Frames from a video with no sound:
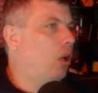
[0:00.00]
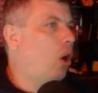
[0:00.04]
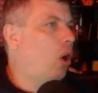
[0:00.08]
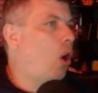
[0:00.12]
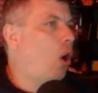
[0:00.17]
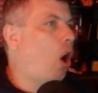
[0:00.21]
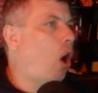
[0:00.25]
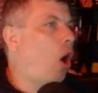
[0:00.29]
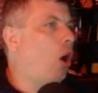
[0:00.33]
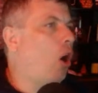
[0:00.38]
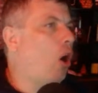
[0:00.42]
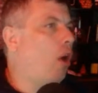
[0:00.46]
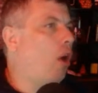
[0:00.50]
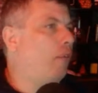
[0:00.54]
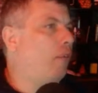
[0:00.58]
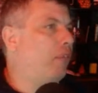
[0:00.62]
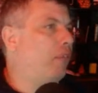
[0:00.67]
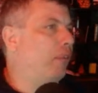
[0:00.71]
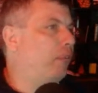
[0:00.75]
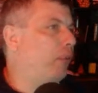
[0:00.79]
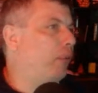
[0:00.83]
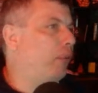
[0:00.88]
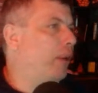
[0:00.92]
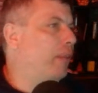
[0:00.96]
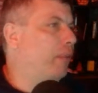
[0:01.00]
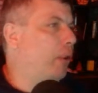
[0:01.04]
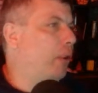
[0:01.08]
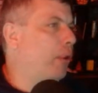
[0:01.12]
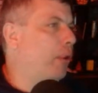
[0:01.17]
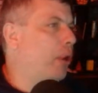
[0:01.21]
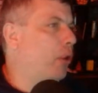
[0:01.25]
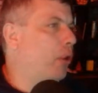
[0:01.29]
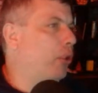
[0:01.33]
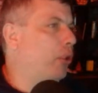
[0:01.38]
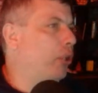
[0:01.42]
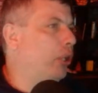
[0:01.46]
Hard off the free throw,
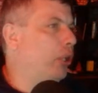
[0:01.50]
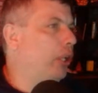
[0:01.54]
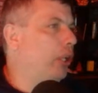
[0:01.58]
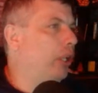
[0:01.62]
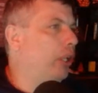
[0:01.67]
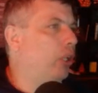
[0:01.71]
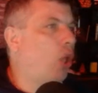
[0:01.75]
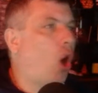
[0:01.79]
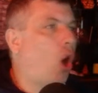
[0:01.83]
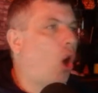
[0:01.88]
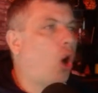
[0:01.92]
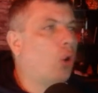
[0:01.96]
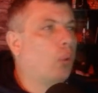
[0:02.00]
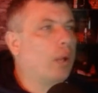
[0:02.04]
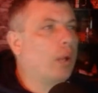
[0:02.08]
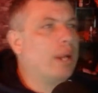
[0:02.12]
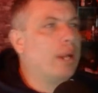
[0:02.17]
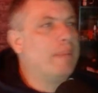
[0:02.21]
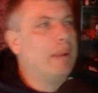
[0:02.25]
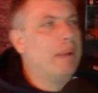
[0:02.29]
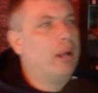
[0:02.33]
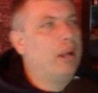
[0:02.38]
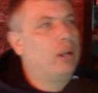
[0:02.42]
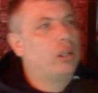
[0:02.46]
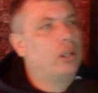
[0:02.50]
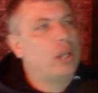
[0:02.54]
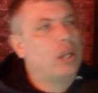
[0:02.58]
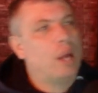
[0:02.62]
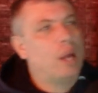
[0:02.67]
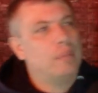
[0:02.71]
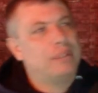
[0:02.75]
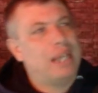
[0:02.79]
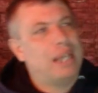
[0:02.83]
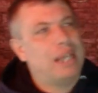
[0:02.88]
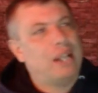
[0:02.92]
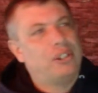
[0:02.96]
no good. Long rebound
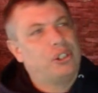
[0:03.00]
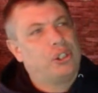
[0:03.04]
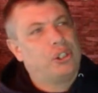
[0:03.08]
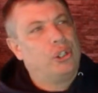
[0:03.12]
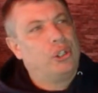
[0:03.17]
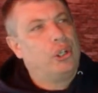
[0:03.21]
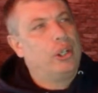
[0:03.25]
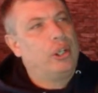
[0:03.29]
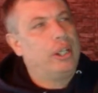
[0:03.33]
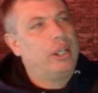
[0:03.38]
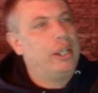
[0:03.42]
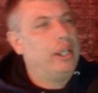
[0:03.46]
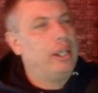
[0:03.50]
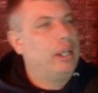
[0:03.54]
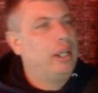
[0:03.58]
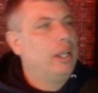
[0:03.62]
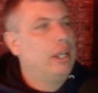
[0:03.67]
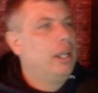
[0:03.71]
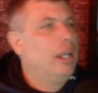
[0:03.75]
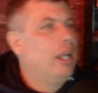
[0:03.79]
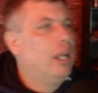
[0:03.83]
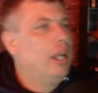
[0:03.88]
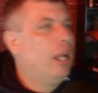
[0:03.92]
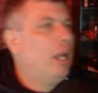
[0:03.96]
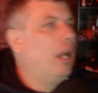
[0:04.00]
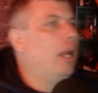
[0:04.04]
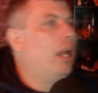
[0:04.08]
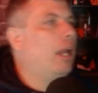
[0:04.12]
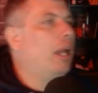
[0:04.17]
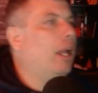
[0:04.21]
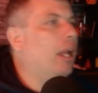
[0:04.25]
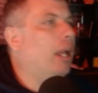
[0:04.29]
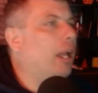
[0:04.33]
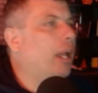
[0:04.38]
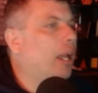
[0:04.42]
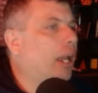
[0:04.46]
comes out to Goody.
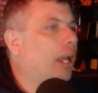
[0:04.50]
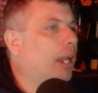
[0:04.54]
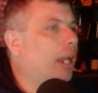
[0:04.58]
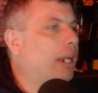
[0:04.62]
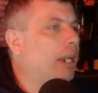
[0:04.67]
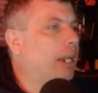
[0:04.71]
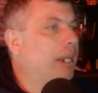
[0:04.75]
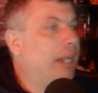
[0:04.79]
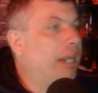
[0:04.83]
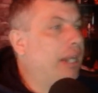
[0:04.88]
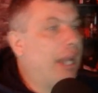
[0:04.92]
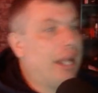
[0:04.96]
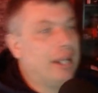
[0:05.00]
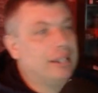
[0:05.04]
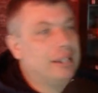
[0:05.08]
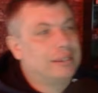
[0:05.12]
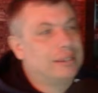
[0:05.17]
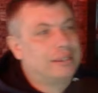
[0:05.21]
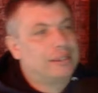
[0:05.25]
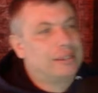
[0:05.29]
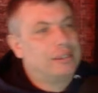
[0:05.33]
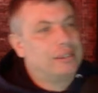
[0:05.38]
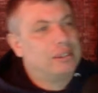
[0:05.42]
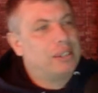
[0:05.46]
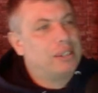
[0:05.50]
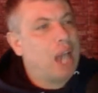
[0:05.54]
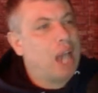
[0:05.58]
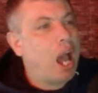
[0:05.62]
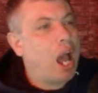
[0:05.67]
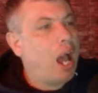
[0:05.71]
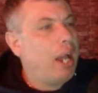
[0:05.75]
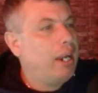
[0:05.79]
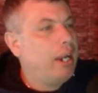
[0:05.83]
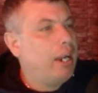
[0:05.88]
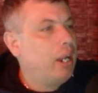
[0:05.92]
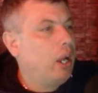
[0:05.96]
And Indiana's
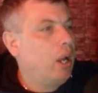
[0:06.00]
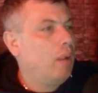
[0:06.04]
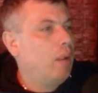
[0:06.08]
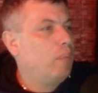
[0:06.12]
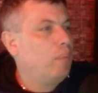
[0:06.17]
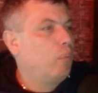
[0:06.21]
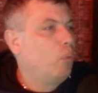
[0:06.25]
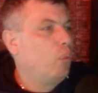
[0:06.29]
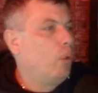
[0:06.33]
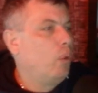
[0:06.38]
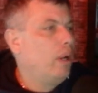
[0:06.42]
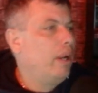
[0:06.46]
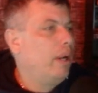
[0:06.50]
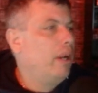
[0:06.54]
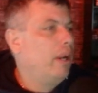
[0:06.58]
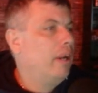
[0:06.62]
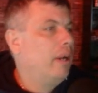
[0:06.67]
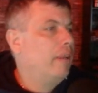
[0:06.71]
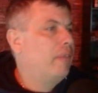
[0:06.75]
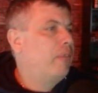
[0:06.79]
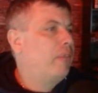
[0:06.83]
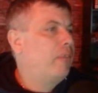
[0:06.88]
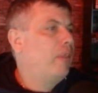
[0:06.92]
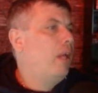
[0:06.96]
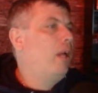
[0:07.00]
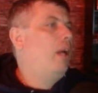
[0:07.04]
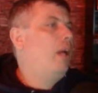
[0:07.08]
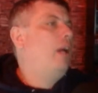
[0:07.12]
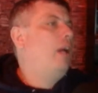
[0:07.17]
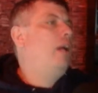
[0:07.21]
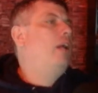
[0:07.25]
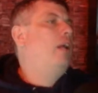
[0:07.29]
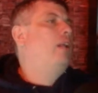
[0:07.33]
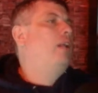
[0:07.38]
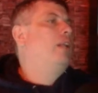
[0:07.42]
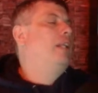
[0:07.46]
tied up with,
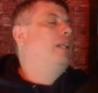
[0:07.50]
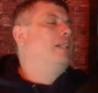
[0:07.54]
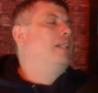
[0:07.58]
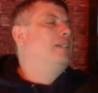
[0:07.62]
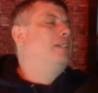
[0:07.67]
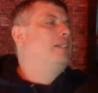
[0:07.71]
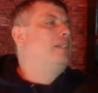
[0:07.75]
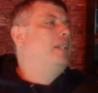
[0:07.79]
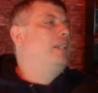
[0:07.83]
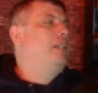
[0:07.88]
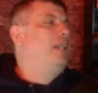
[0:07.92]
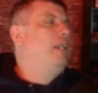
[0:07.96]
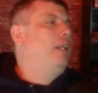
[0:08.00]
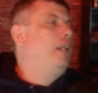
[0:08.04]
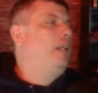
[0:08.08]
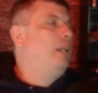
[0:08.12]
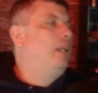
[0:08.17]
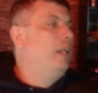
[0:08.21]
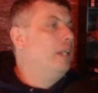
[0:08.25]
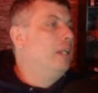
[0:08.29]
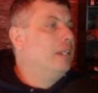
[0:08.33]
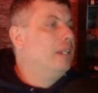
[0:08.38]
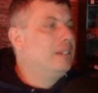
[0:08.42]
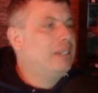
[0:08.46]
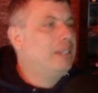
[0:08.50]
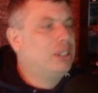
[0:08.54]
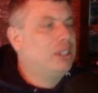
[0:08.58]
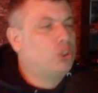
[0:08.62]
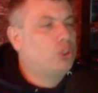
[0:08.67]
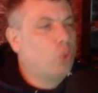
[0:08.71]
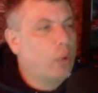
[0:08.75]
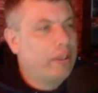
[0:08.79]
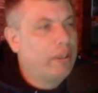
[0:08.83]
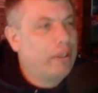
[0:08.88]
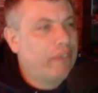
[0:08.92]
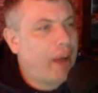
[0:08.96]

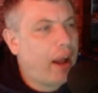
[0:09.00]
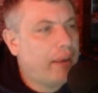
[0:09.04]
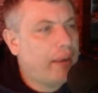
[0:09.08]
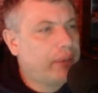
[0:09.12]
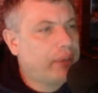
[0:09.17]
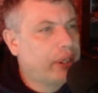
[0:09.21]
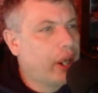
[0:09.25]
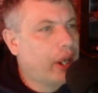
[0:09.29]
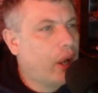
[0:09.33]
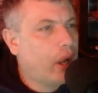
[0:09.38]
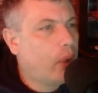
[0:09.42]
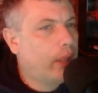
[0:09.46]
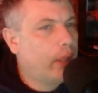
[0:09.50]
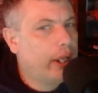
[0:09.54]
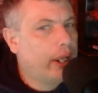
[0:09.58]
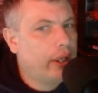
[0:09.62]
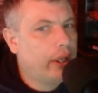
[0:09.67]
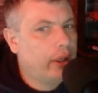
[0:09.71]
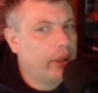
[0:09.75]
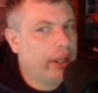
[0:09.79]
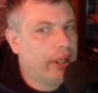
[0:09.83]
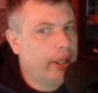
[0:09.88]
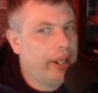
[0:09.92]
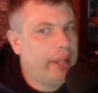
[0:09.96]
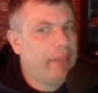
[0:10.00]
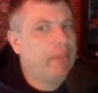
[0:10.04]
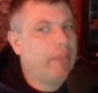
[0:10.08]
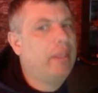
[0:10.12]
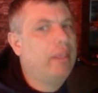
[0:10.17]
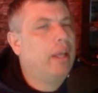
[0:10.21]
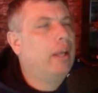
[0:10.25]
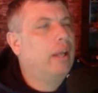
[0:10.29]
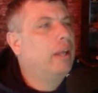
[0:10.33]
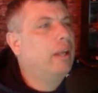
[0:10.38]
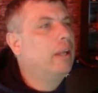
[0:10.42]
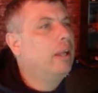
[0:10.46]
6:25 to go here in
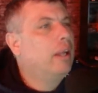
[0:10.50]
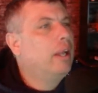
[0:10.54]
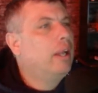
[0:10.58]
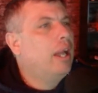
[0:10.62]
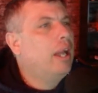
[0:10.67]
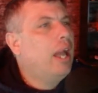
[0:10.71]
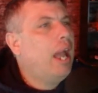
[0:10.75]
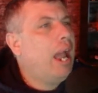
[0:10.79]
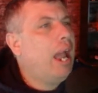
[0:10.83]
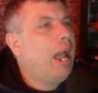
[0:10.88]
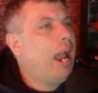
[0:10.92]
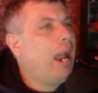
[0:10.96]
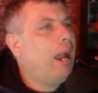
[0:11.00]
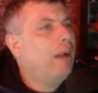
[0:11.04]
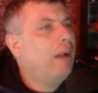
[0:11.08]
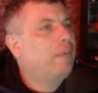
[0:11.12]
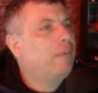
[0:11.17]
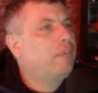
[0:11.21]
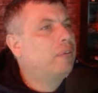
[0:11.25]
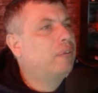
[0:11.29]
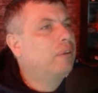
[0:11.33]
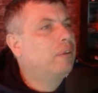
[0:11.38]
the half.